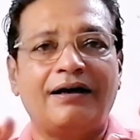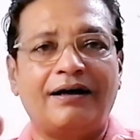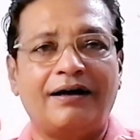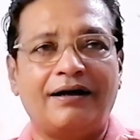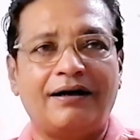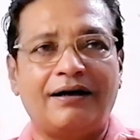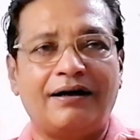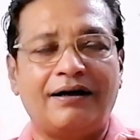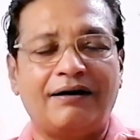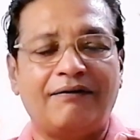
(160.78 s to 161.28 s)

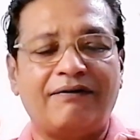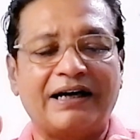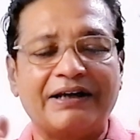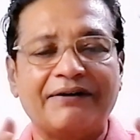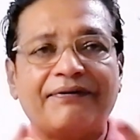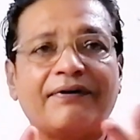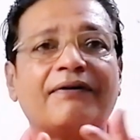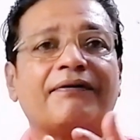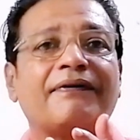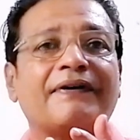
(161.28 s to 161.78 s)

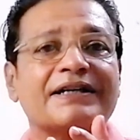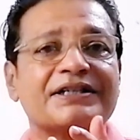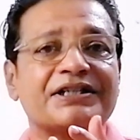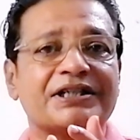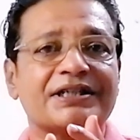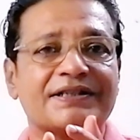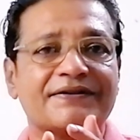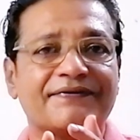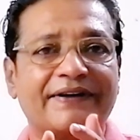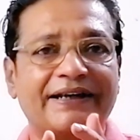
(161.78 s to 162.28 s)
Wife of
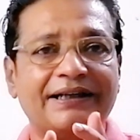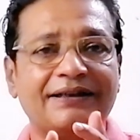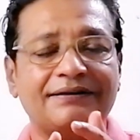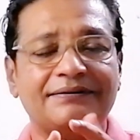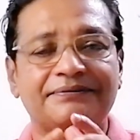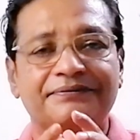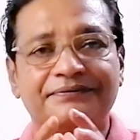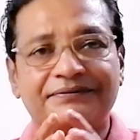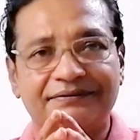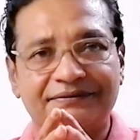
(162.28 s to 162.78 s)

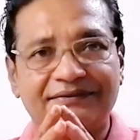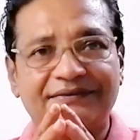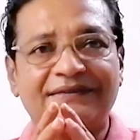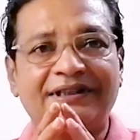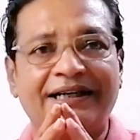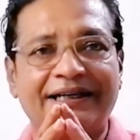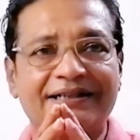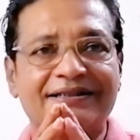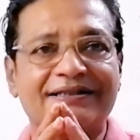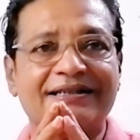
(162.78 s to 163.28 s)
Asheswell
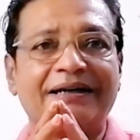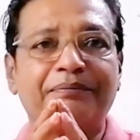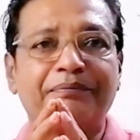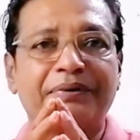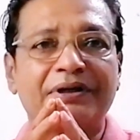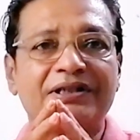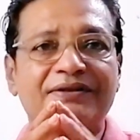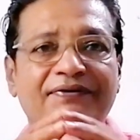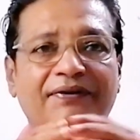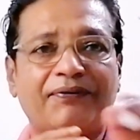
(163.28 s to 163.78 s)
are
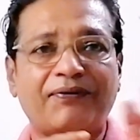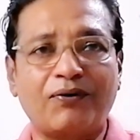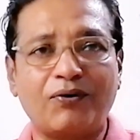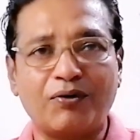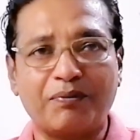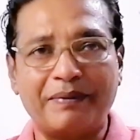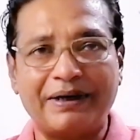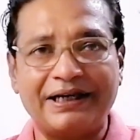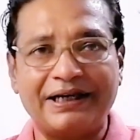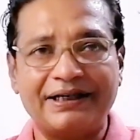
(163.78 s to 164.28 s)
examples for
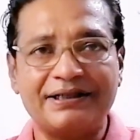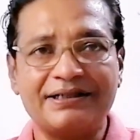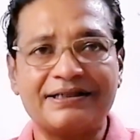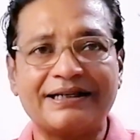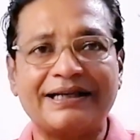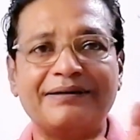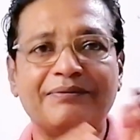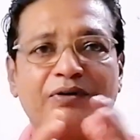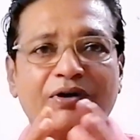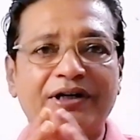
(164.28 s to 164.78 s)
folk ballads.
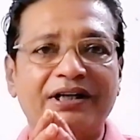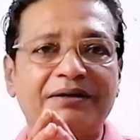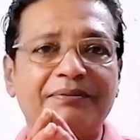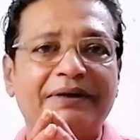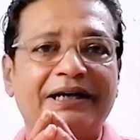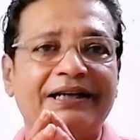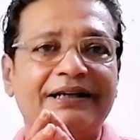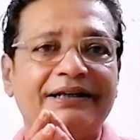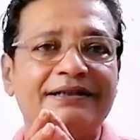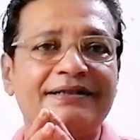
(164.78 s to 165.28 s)
And modern
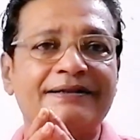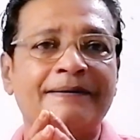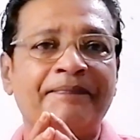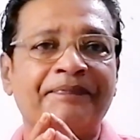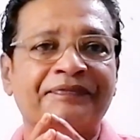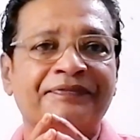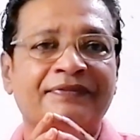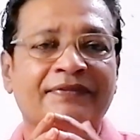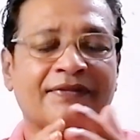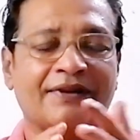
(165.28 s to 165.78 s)
ballads,
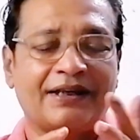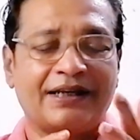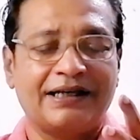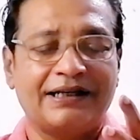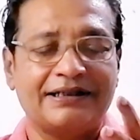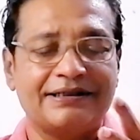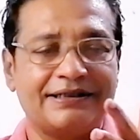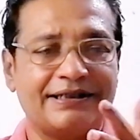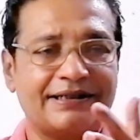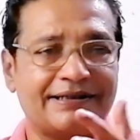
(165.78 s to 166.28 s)

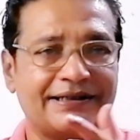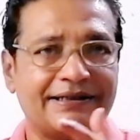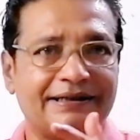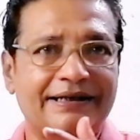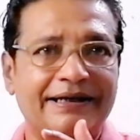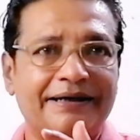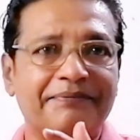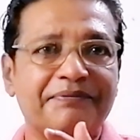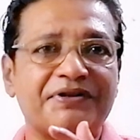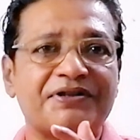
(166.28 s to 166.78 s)
Jesse
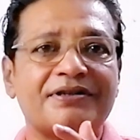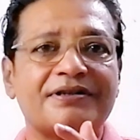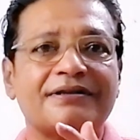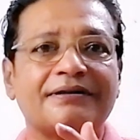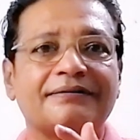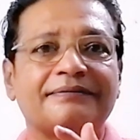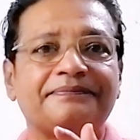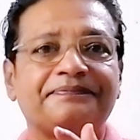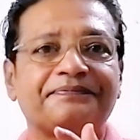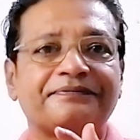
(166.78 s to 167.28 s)

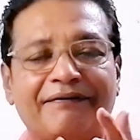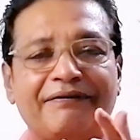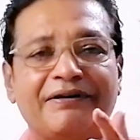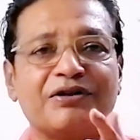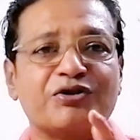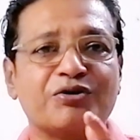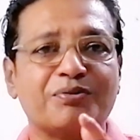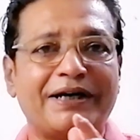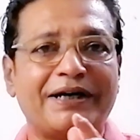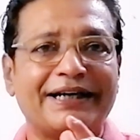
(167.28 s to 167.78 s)
James,
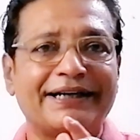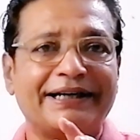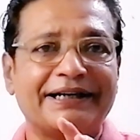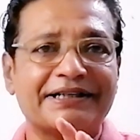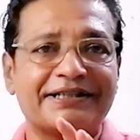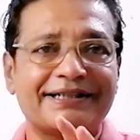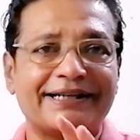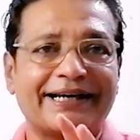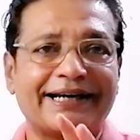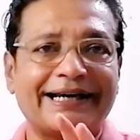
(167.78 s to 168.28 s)
Farewell to Barn
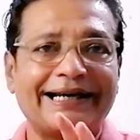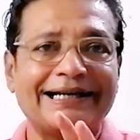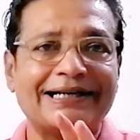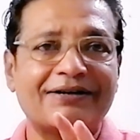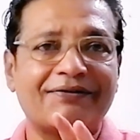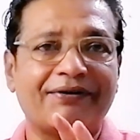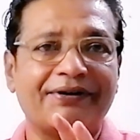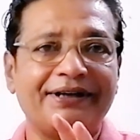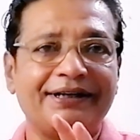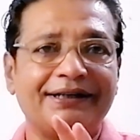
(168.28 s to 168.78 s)
and Stack
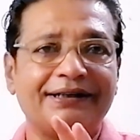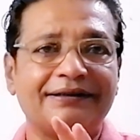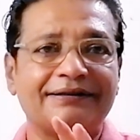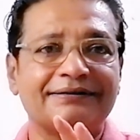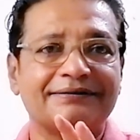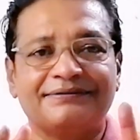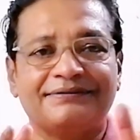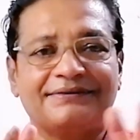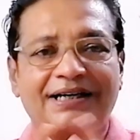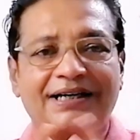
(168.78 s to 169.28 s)
Country
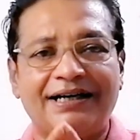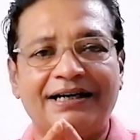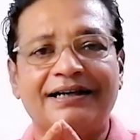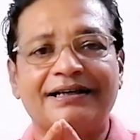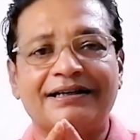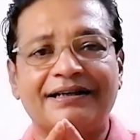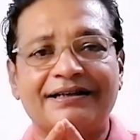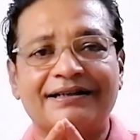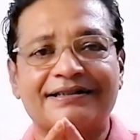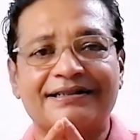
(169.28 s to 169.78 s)

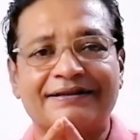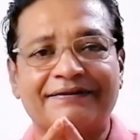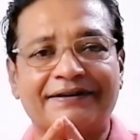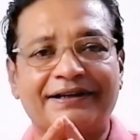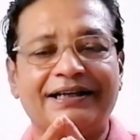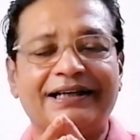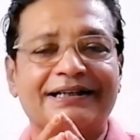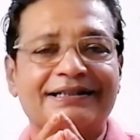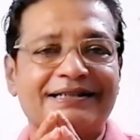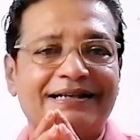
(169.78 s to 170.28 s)
are
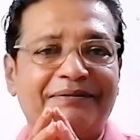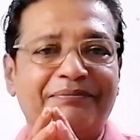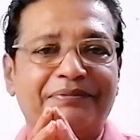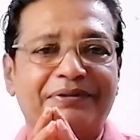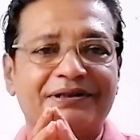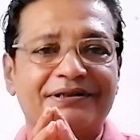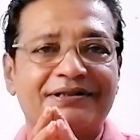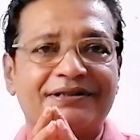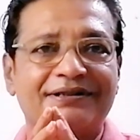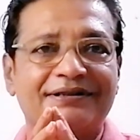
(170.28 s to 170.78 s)
several
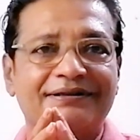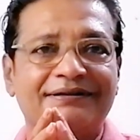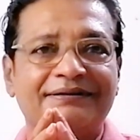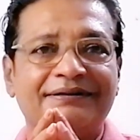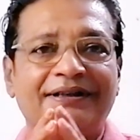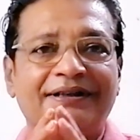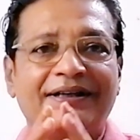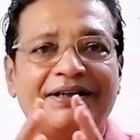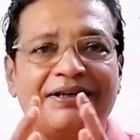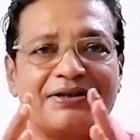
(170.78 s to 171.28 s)
examples.
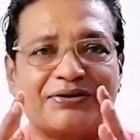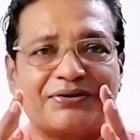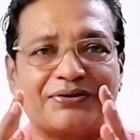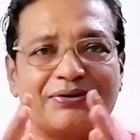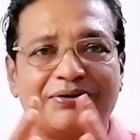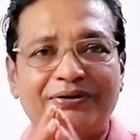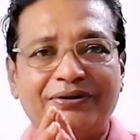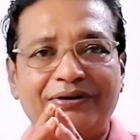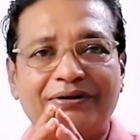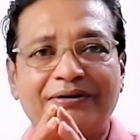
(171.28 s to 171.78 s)

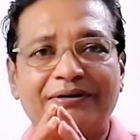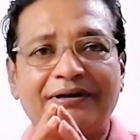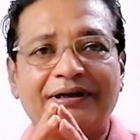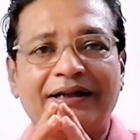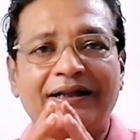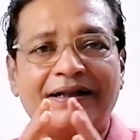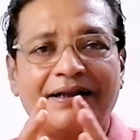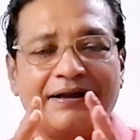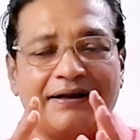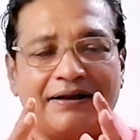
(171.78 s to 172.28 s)

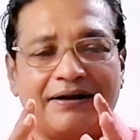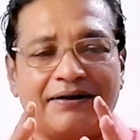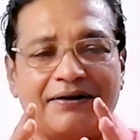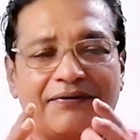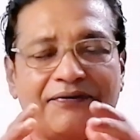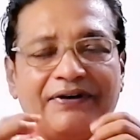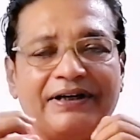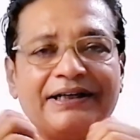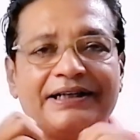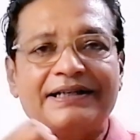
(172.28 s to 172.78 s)
So
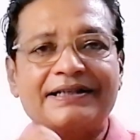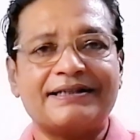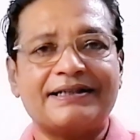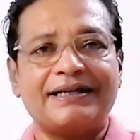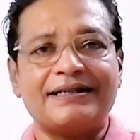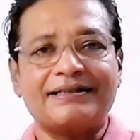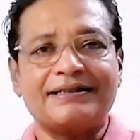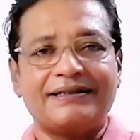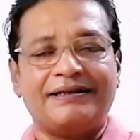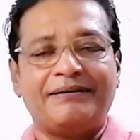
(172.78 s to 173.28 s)
we'll
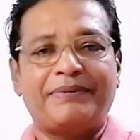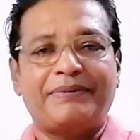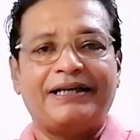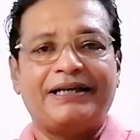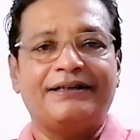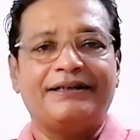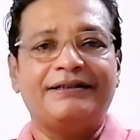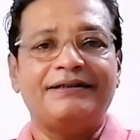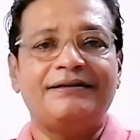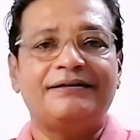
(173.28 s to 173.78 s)
discuss a
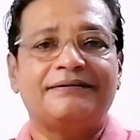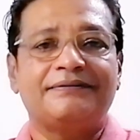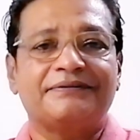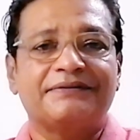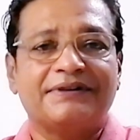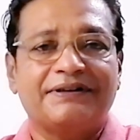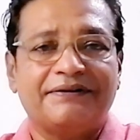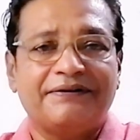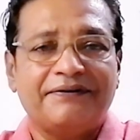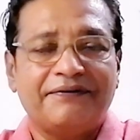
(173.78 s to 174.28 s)
ballad
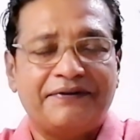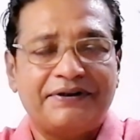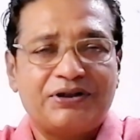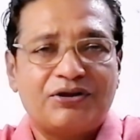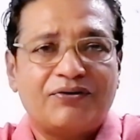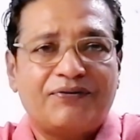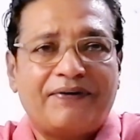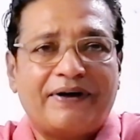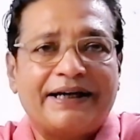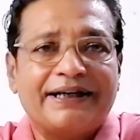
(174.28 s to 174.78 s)

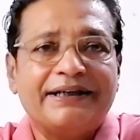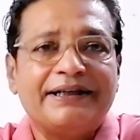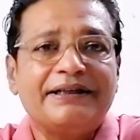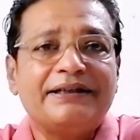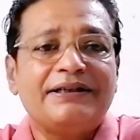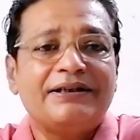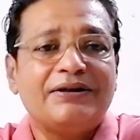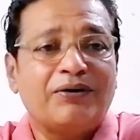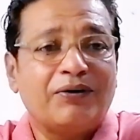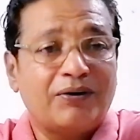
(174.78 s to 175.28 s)
which you find
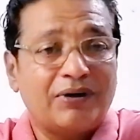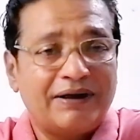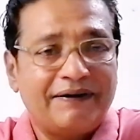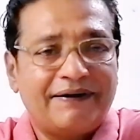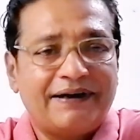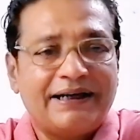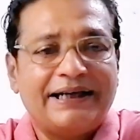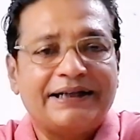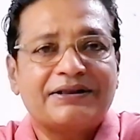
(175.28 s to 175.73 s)
in the O-level